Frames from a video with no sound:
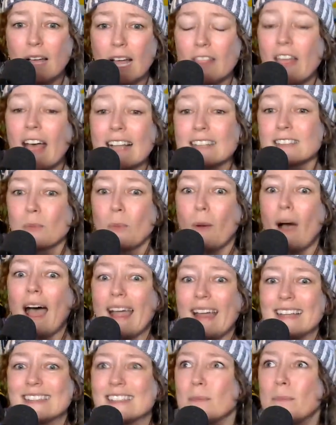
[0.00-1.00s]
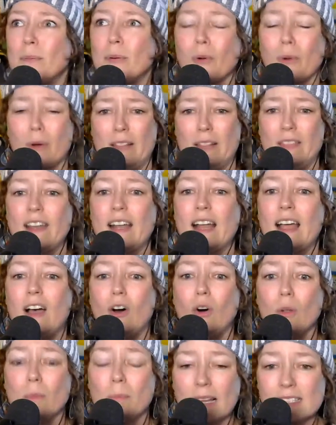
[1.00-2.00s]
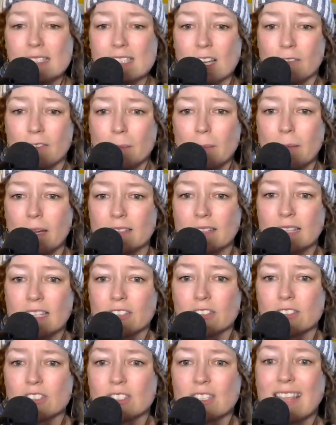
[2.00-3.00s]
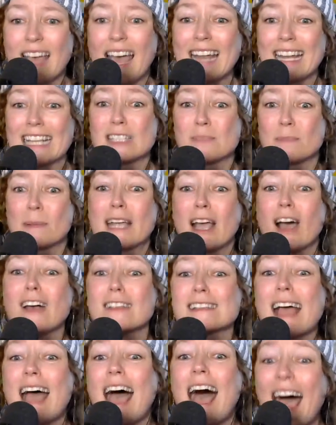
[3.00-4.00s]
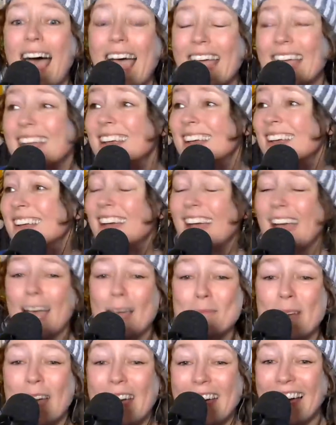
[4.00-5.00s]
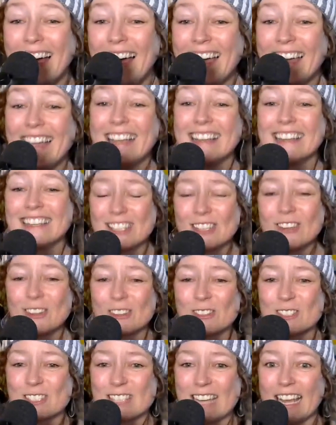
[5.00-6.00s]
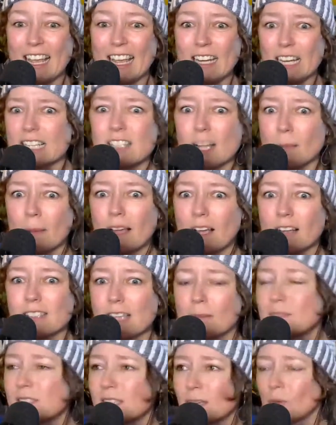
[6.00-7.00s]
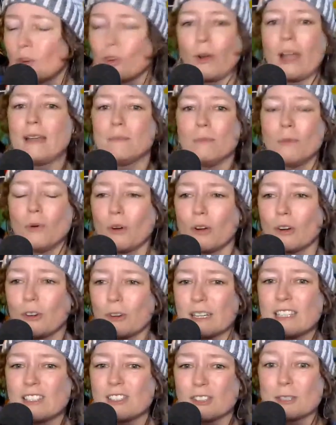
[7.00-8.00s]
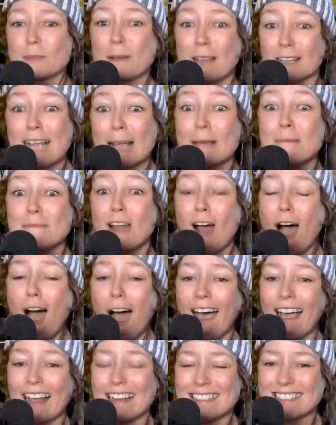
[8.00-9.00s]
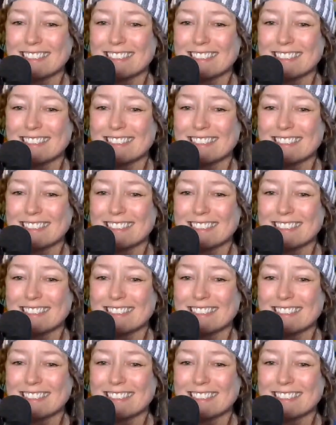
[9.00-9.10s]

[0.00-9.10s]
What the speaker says: That's why it's important that I hold myself and my leaders to that. It's because I am do you understand? It's not because I'm some great moral creature. It's because I'm not.